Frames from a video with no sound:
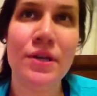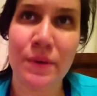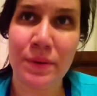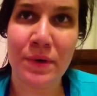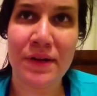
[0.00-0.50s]
2
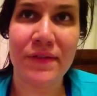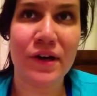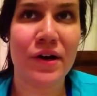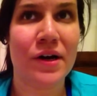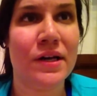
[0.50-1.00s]
in one of the
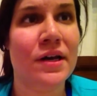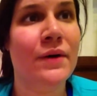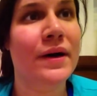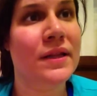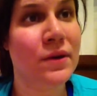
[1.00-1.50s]

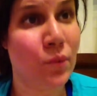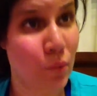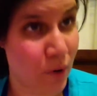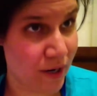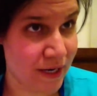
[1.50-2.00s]
cardio, and then
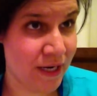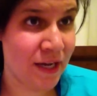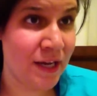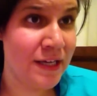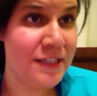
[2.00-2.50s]
1
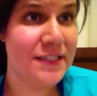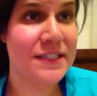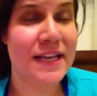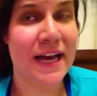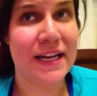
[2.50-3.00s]

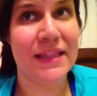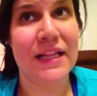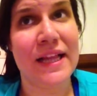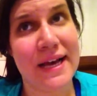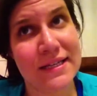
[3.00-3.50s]
set in the
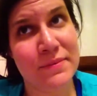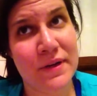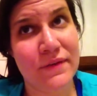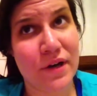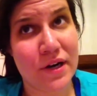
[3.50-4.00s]
last bit
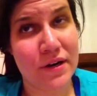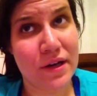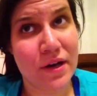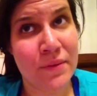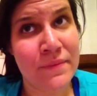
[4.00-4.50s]
of
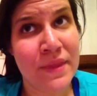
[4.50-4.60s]
cardio.